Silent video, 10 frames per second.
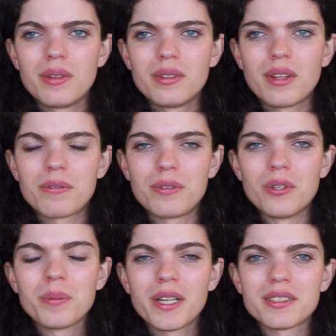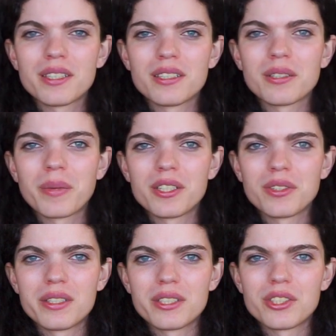a few months into my
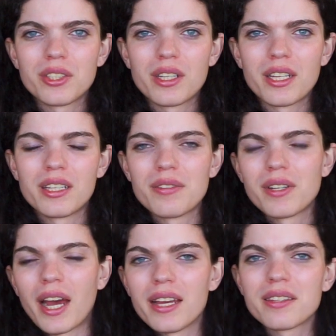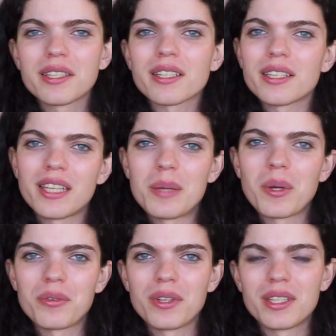transition. And even I think I came
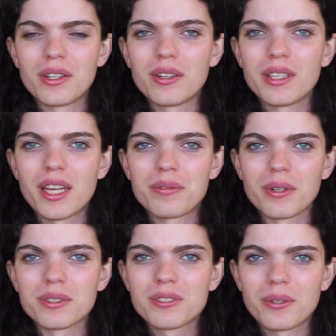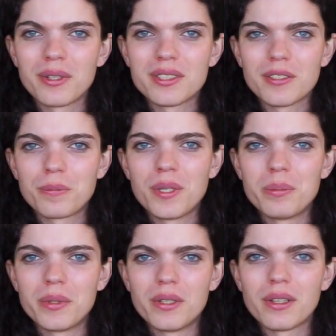out really early. I've heard stories of
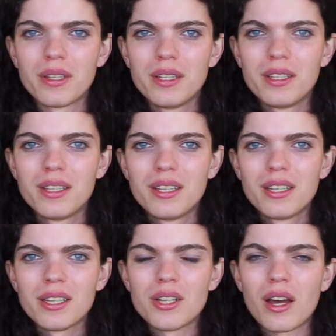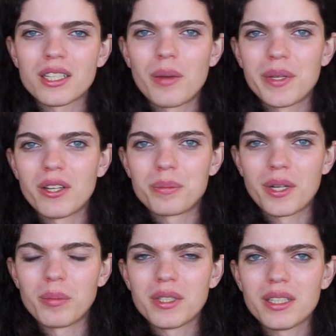people not coming up
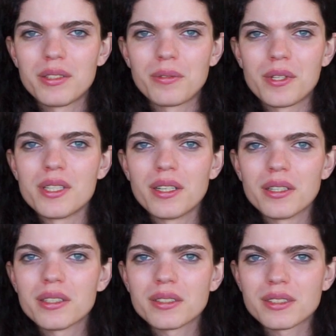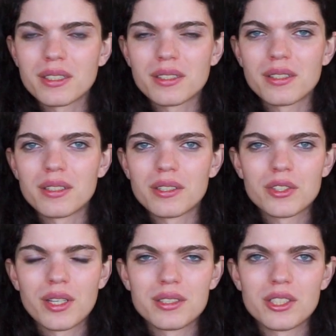publicly for years into their
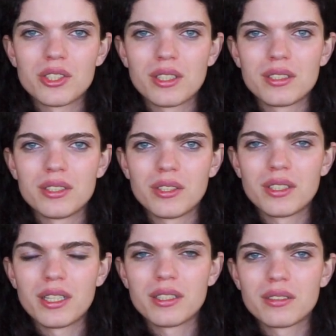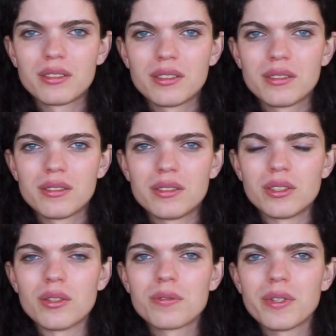transition until they
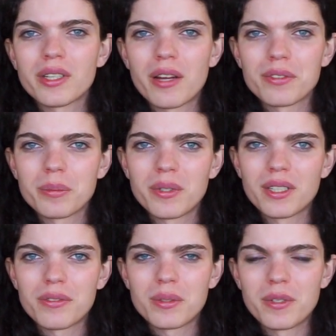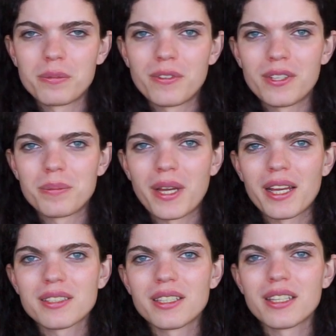do feel comfortable enough to be fully
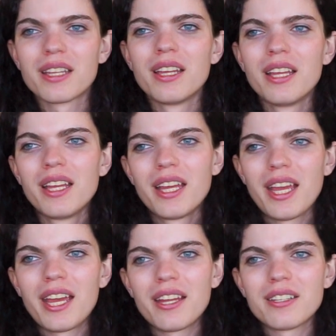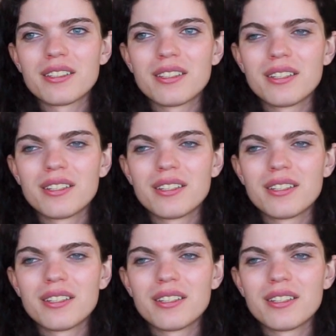passing. And